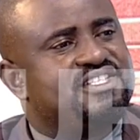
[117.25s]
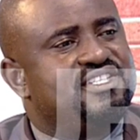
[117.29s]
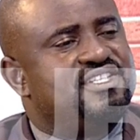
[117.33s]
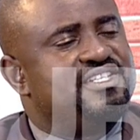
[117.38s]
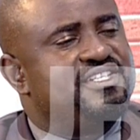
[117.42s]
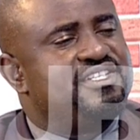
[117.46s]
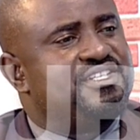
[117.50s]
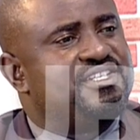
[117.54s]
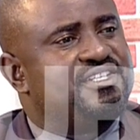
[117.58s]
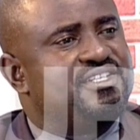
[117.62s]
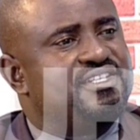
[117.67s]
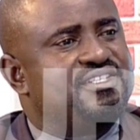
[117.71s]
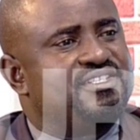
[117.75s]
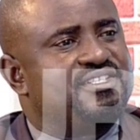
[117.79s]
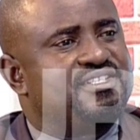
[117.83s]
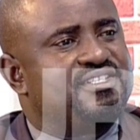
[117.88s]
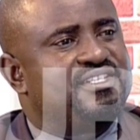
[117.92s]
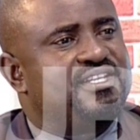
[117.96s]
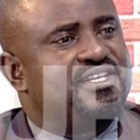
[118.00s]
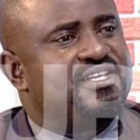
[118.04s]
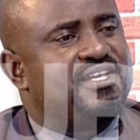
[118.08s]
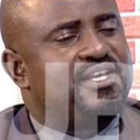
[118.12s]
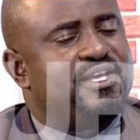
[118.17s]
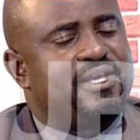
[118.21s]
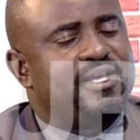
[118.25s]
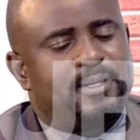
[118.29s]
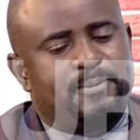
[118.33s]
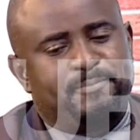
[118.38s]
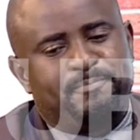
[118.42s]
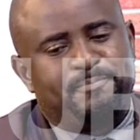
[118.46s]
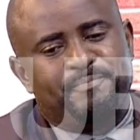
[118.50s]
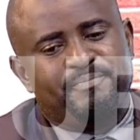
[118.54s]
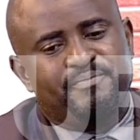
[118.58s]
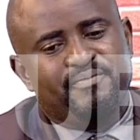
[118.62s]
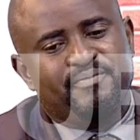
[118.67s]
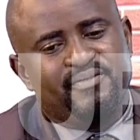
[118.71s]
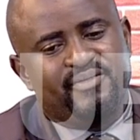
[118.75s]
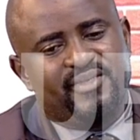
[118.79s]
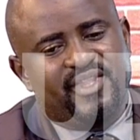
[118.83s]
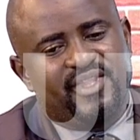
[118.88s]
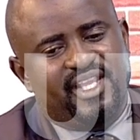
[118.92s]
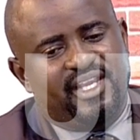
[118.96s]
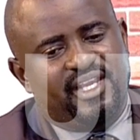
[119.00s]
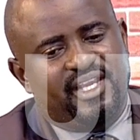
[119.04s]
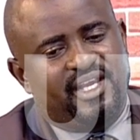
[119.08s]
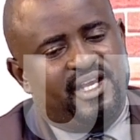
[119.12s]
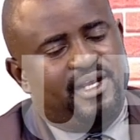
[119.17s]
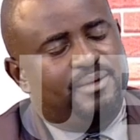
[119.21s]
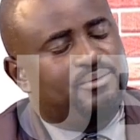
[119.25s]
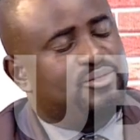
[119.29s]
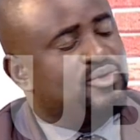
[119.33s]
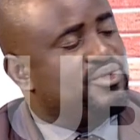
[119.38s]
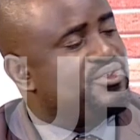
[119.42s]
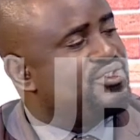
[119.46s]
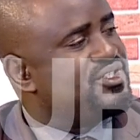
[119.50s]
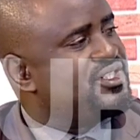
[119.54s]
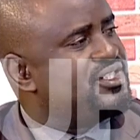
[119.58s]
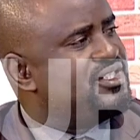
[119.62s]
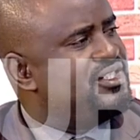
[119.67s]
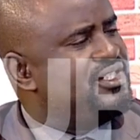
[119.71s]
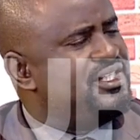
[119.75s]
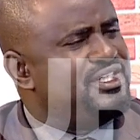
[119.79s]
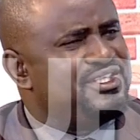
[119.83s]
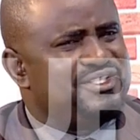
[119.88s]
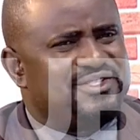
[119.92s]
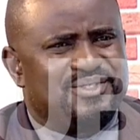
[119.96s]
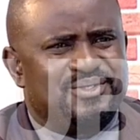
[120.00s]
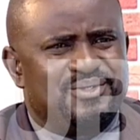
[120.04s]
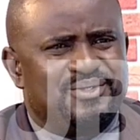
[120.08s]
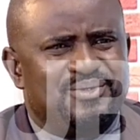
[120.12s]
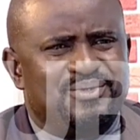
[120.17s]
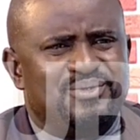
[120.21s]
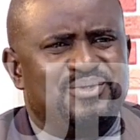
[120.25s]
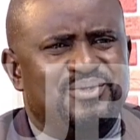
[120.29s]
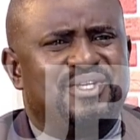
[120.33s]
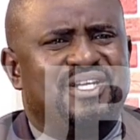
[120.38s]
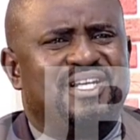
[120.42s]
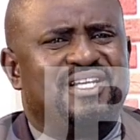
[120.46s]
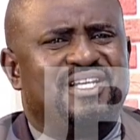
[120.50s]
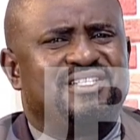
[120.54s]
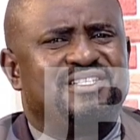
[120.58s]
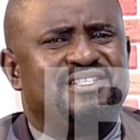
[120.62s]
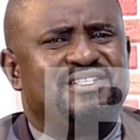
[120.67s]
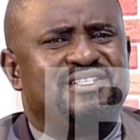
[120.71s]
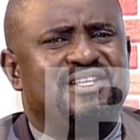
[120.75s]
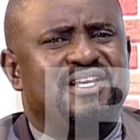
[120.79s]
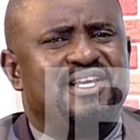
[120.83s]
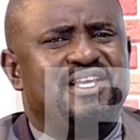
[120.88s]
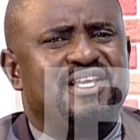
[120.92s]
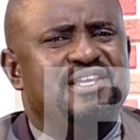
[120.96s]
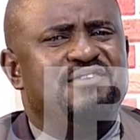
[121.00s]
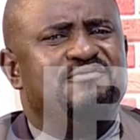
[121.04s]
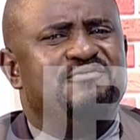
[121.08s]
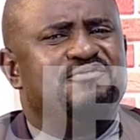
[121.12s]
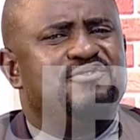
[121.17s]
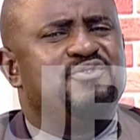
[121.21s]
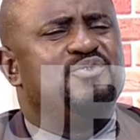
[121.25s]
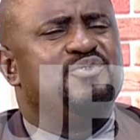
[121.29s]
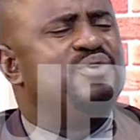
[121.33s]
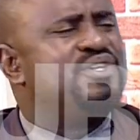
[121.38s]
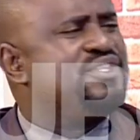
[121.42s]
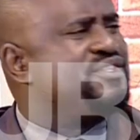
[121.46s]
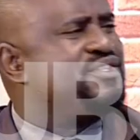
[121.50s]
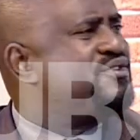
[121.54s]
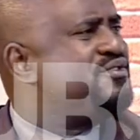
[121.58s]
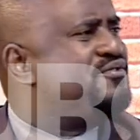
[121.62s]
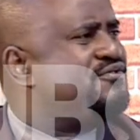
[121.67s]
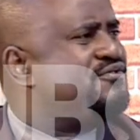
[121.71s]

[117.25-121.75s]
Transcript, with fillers: years, uh, uh, Amos, let's look at the influence of